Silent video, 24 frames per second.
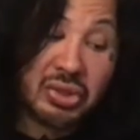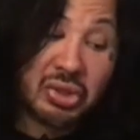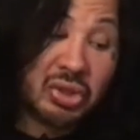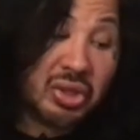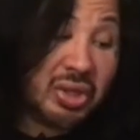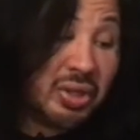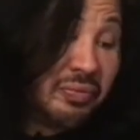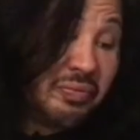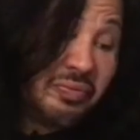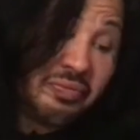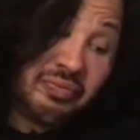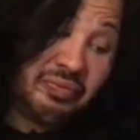
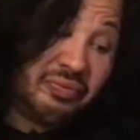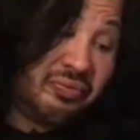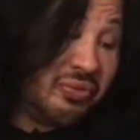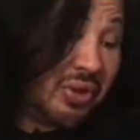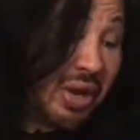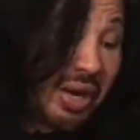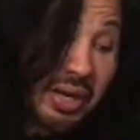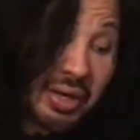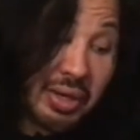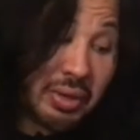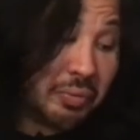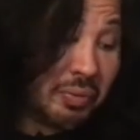could
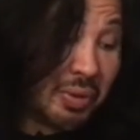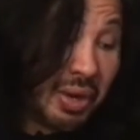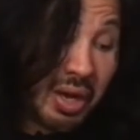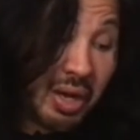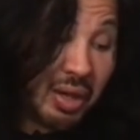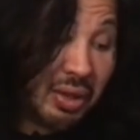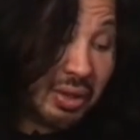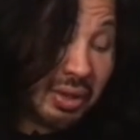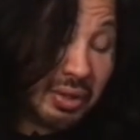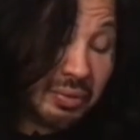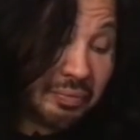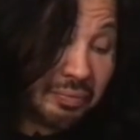very
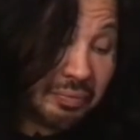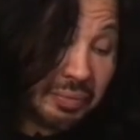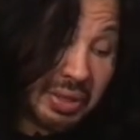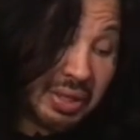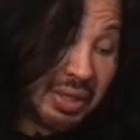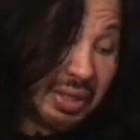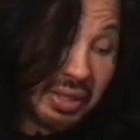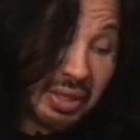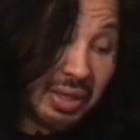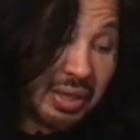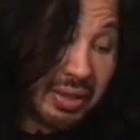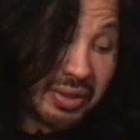well
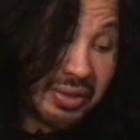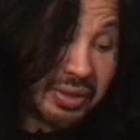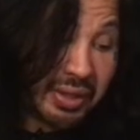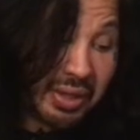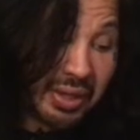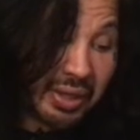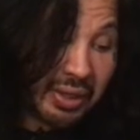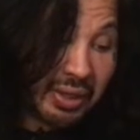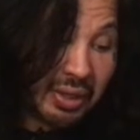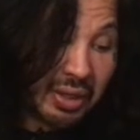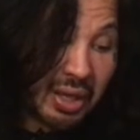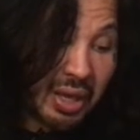be a
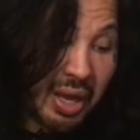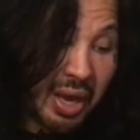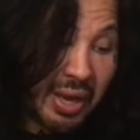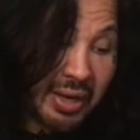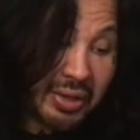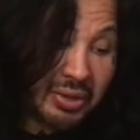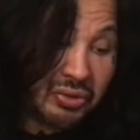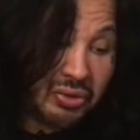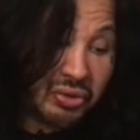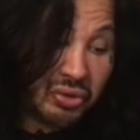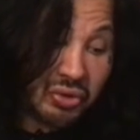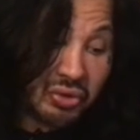thing.
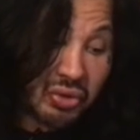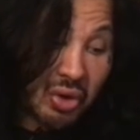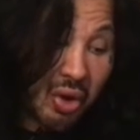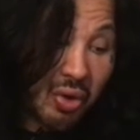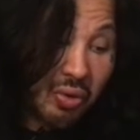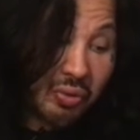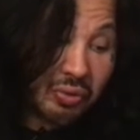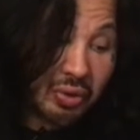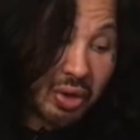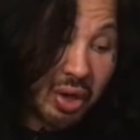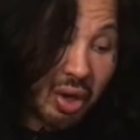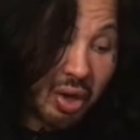I
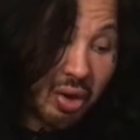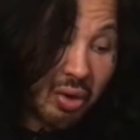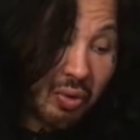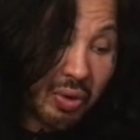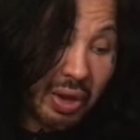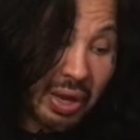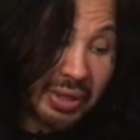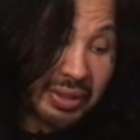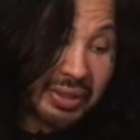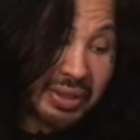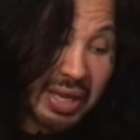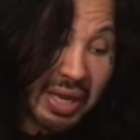don't
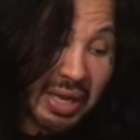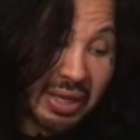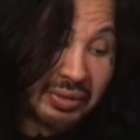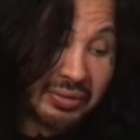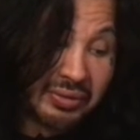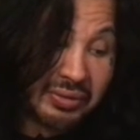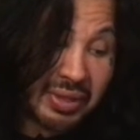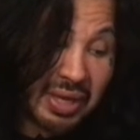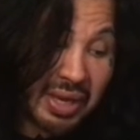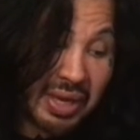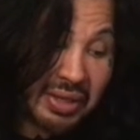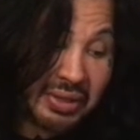know. I
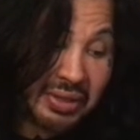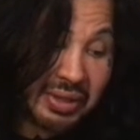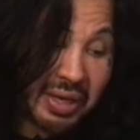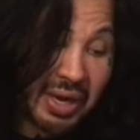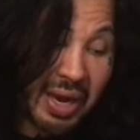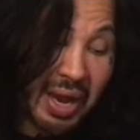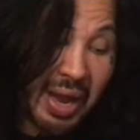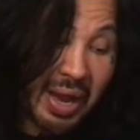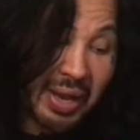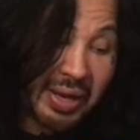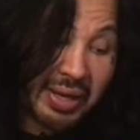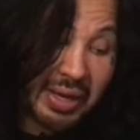can't say that
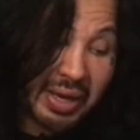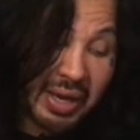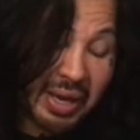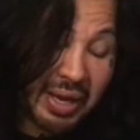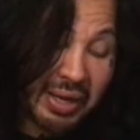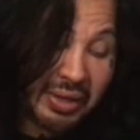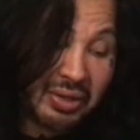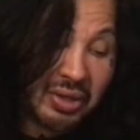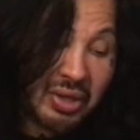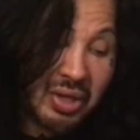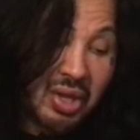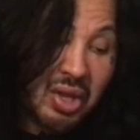I
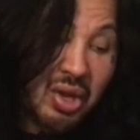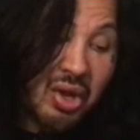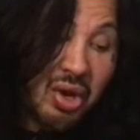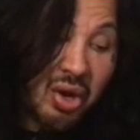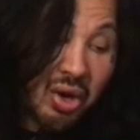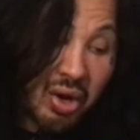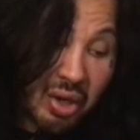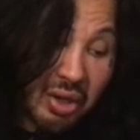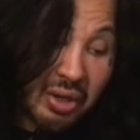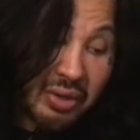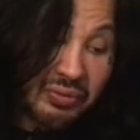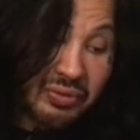had
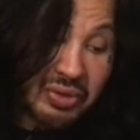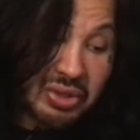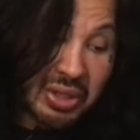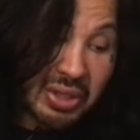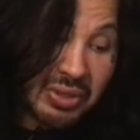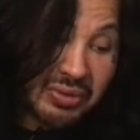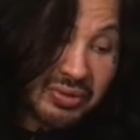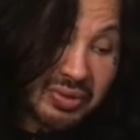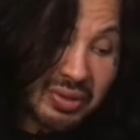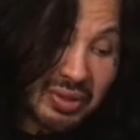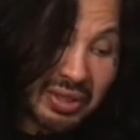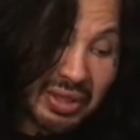heard of
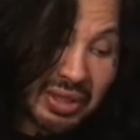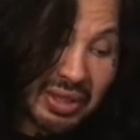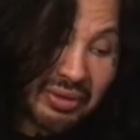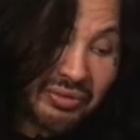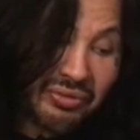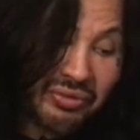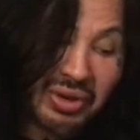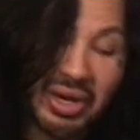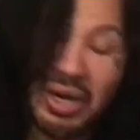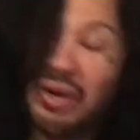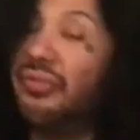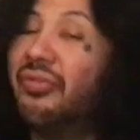Justin E.
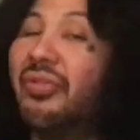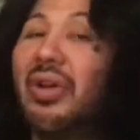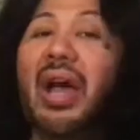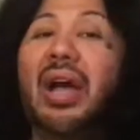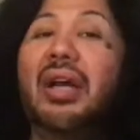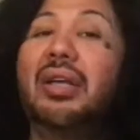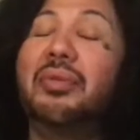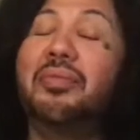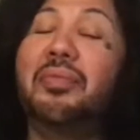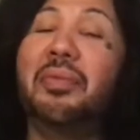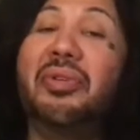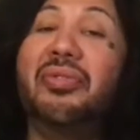
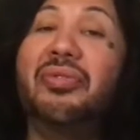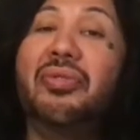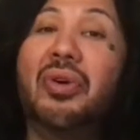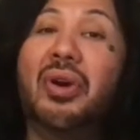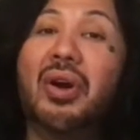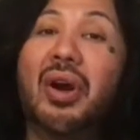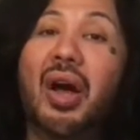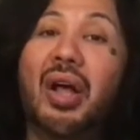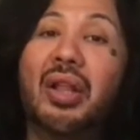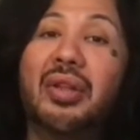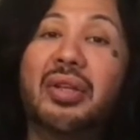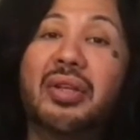Fairfax
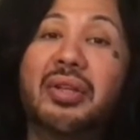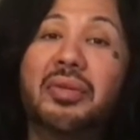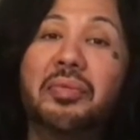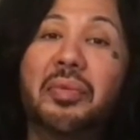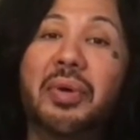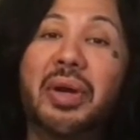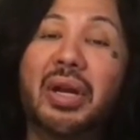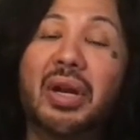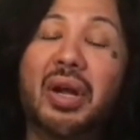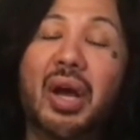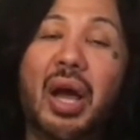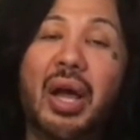before all this
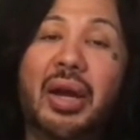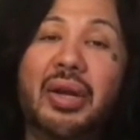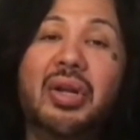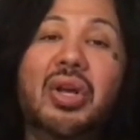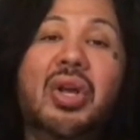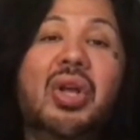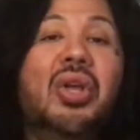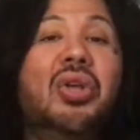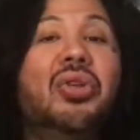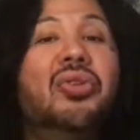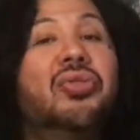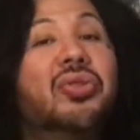went on.
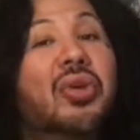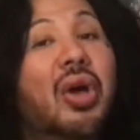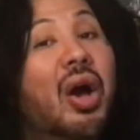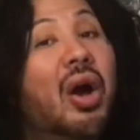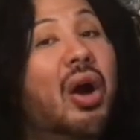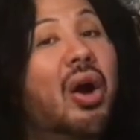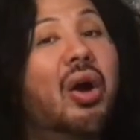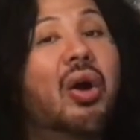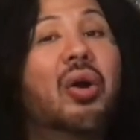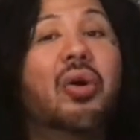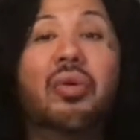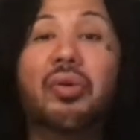
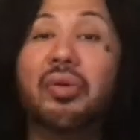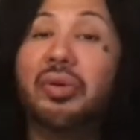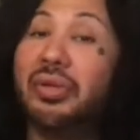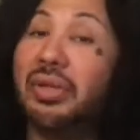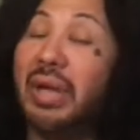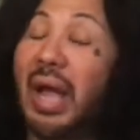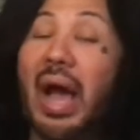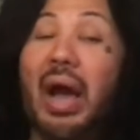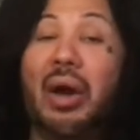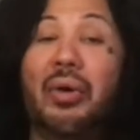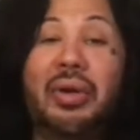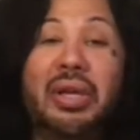So
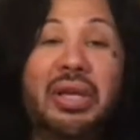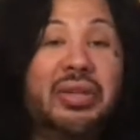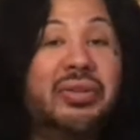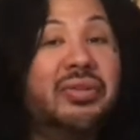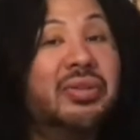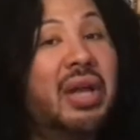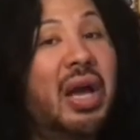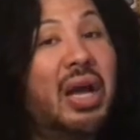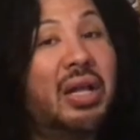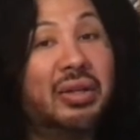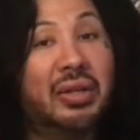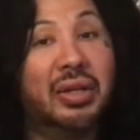now
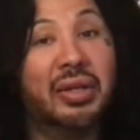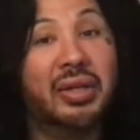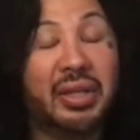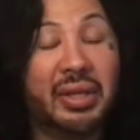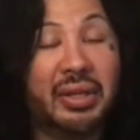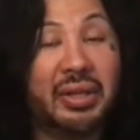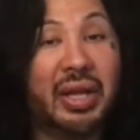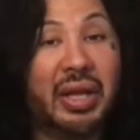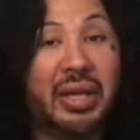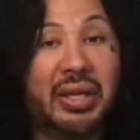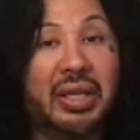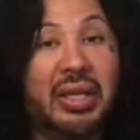he's not
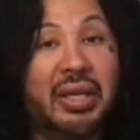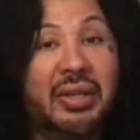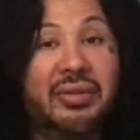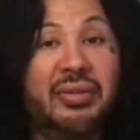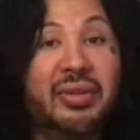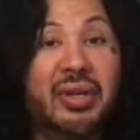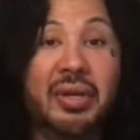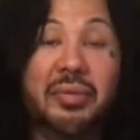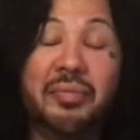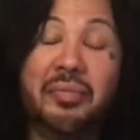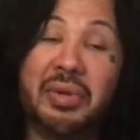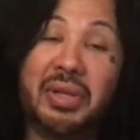looking like
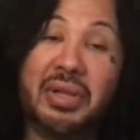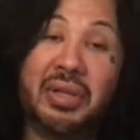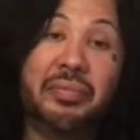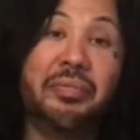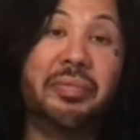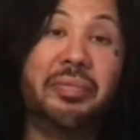he's going to be the